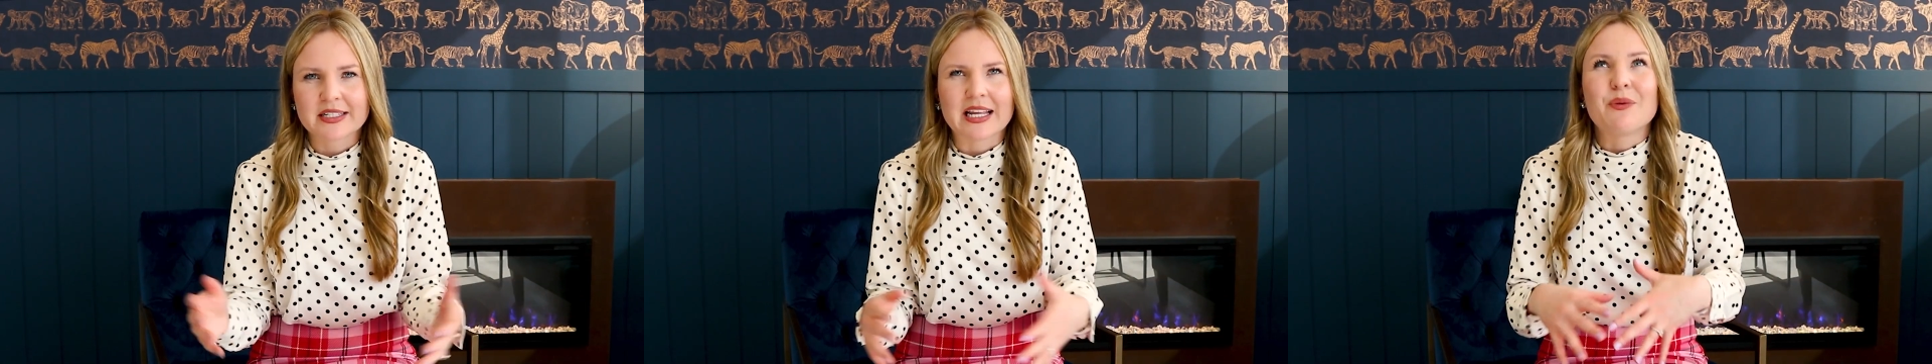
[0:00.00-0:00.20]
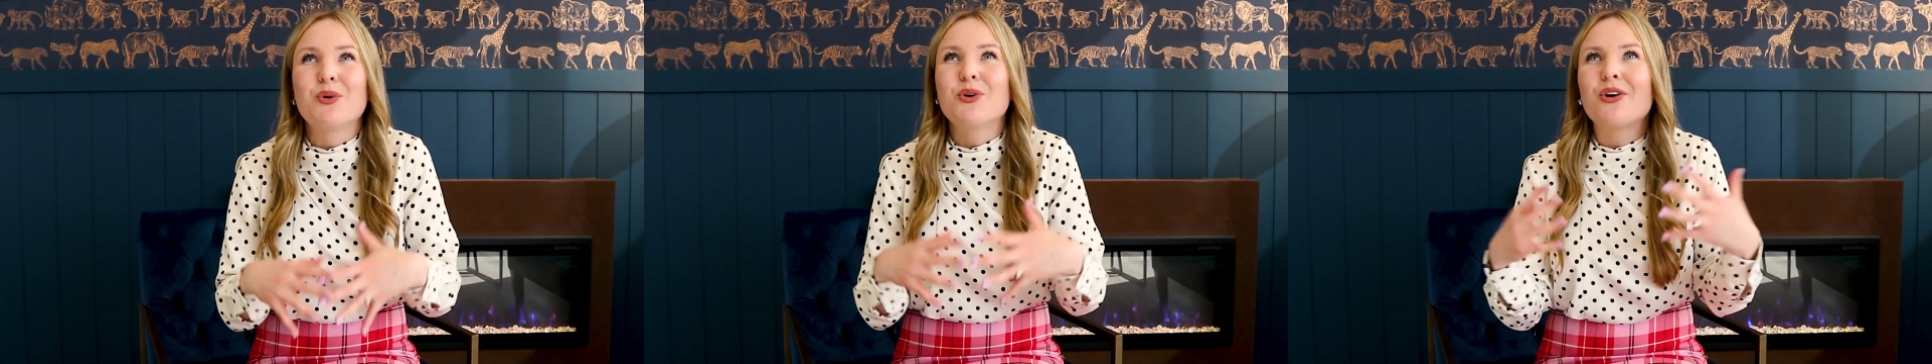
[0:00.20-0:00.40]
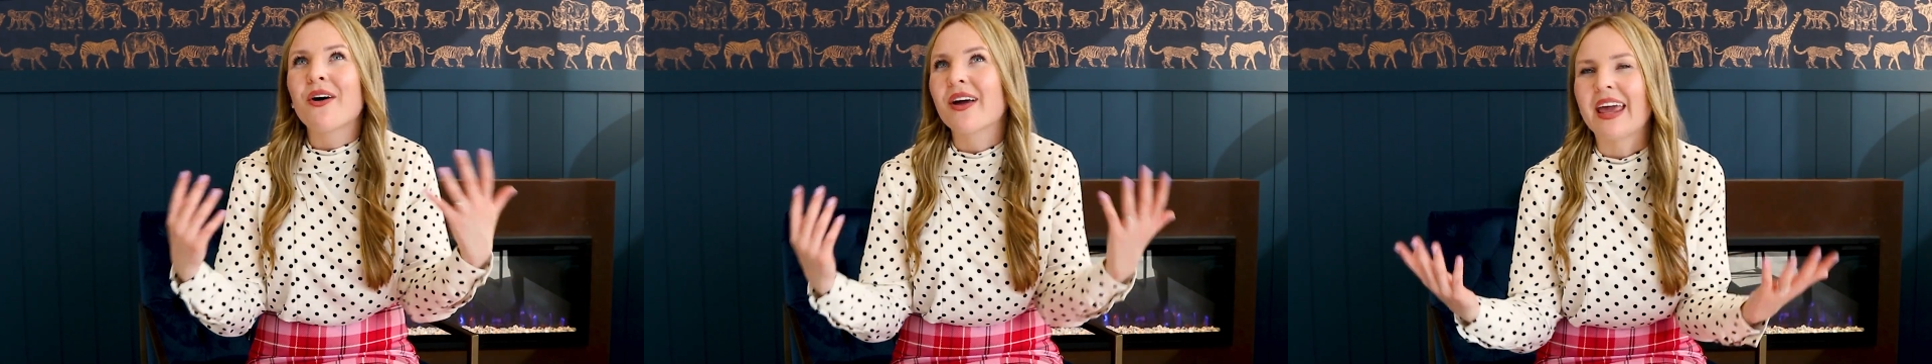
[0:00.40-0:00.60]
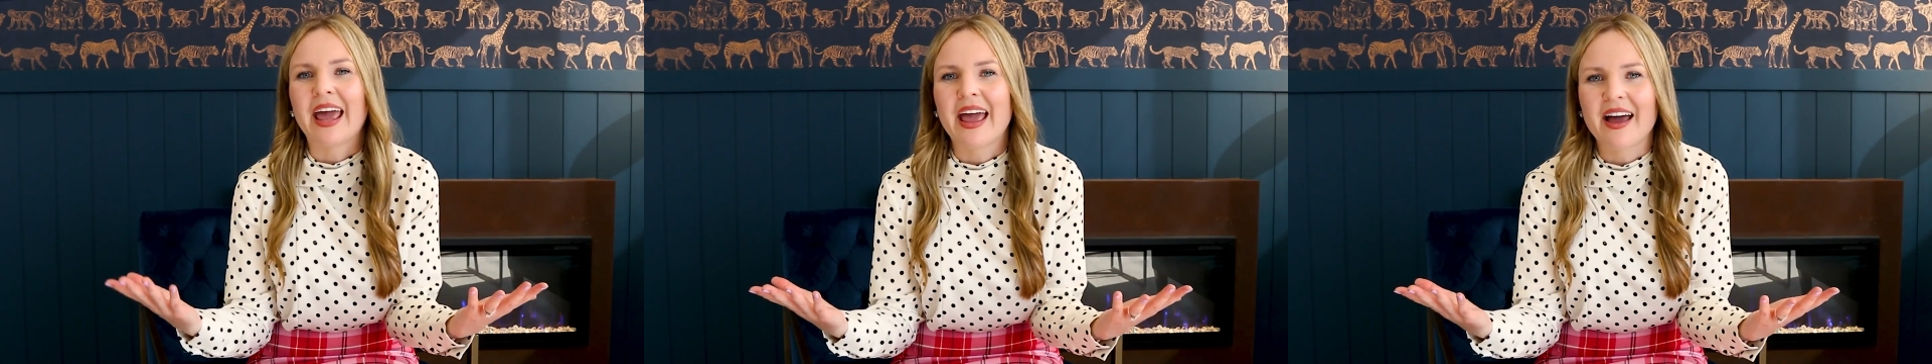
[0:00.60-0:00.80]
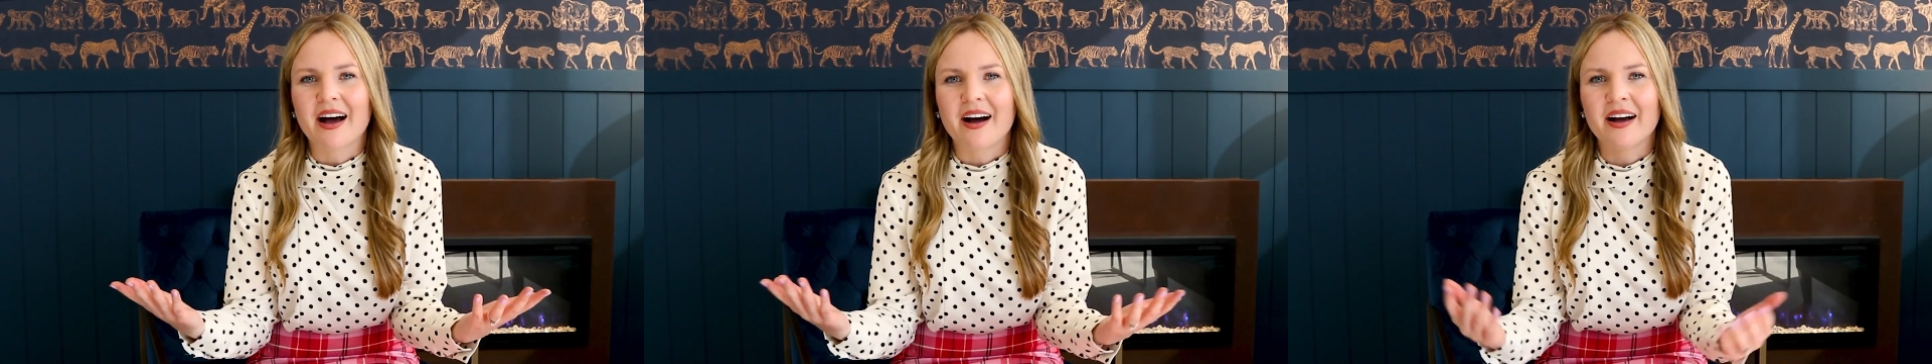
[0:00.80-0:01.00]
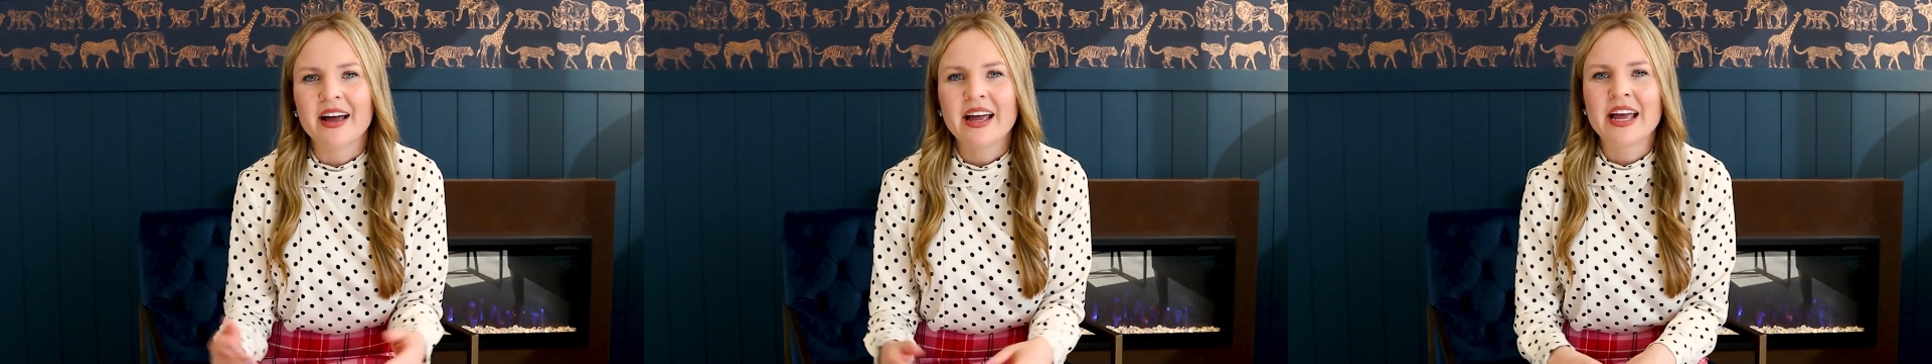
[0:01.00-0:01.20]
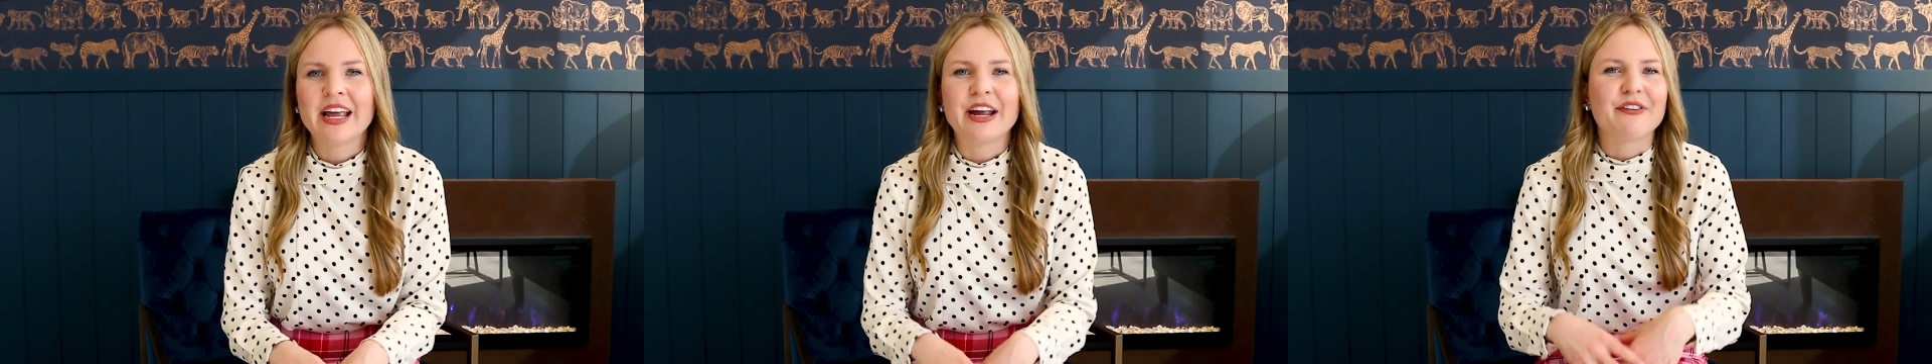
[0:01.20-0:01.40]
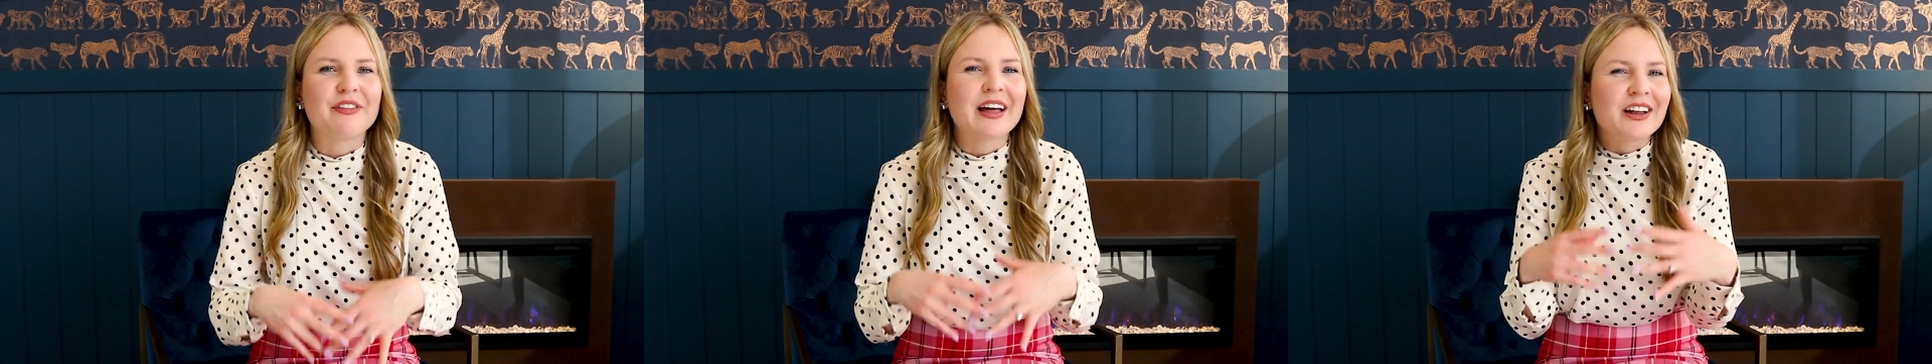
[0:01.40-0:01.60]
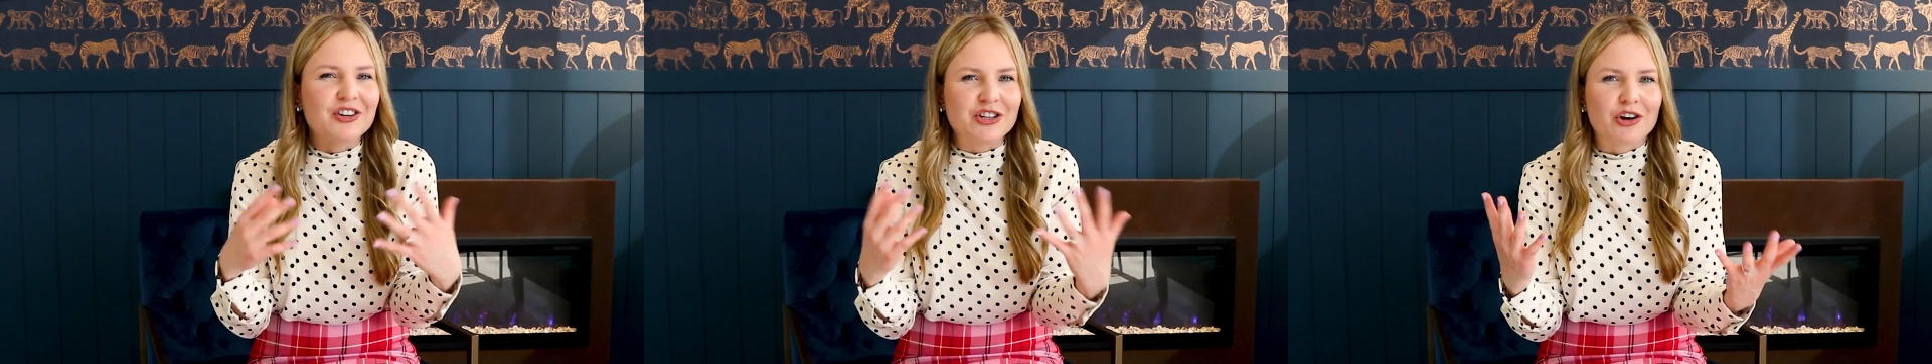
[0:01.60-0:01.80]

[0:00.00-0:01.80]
They will not care if that